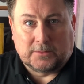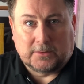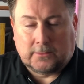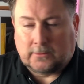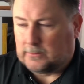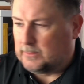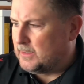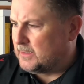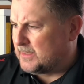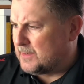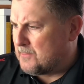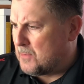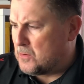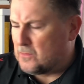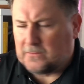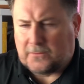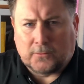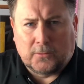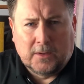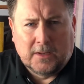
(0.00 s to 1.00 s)
God, that's a
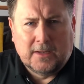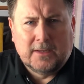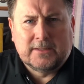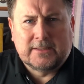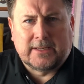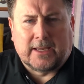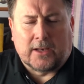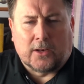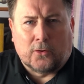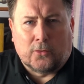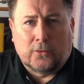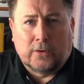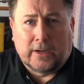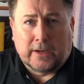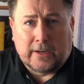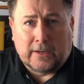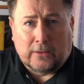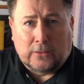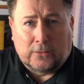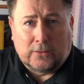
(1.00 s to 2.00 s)
mouthful. It's getting longer
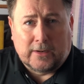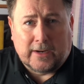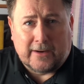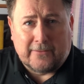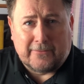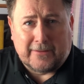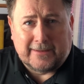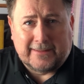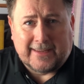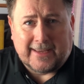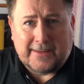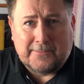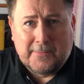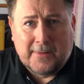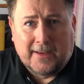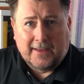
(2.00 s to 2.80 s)
and longer every time.